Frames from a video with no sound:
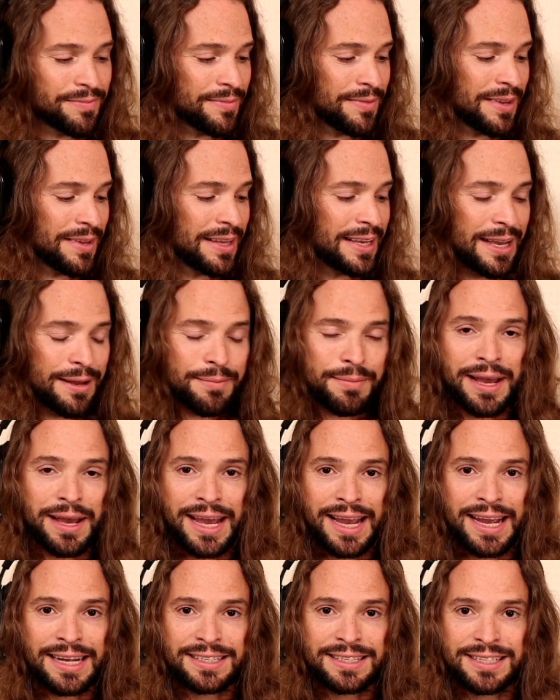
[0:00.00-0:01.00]
get my
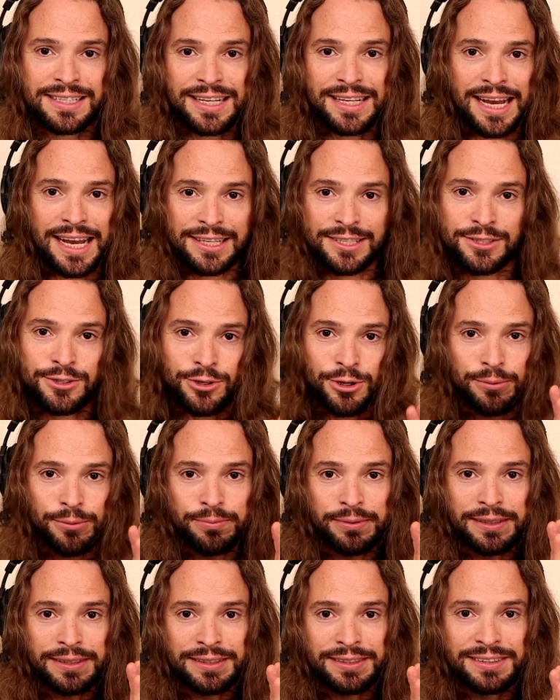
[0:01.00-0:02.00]
hand sliced
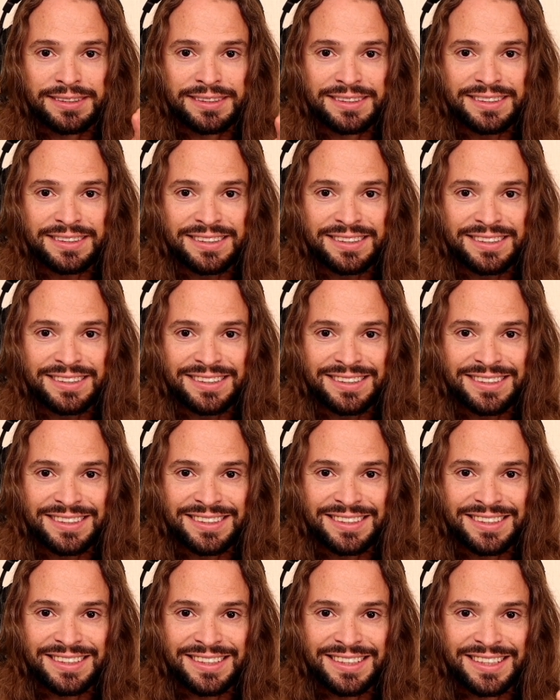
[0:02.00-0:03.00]
open,
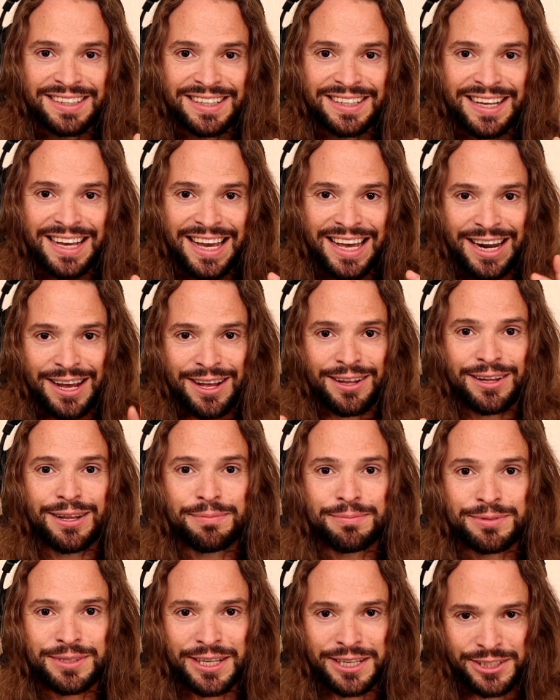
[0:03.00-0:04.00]
and I'll
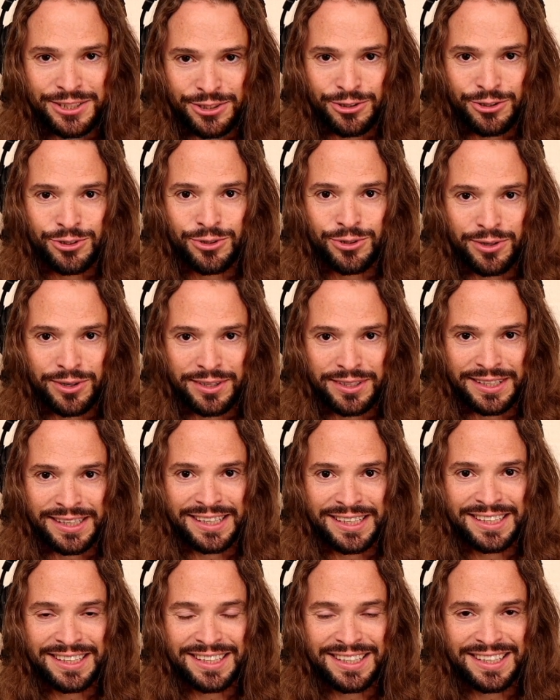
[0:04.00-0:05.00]
update you shortly
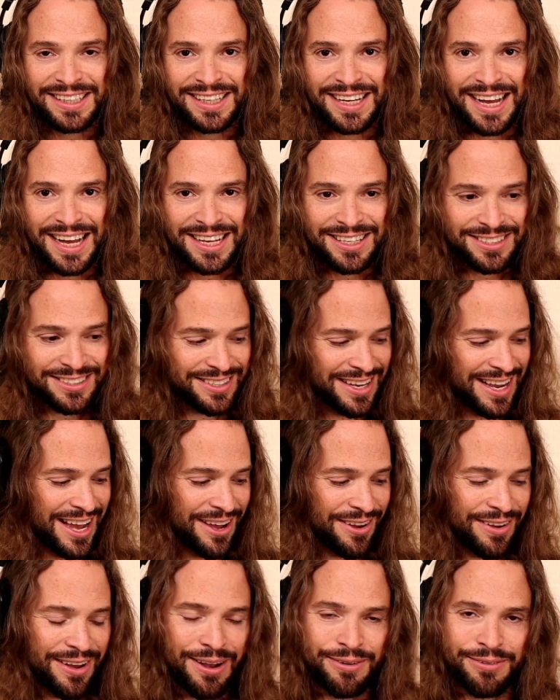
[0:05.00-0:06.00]
as to how
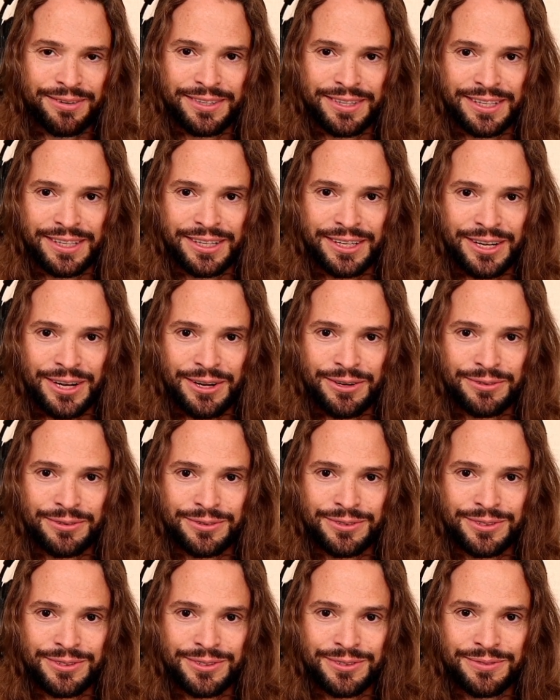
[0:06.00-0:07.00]
everything goes.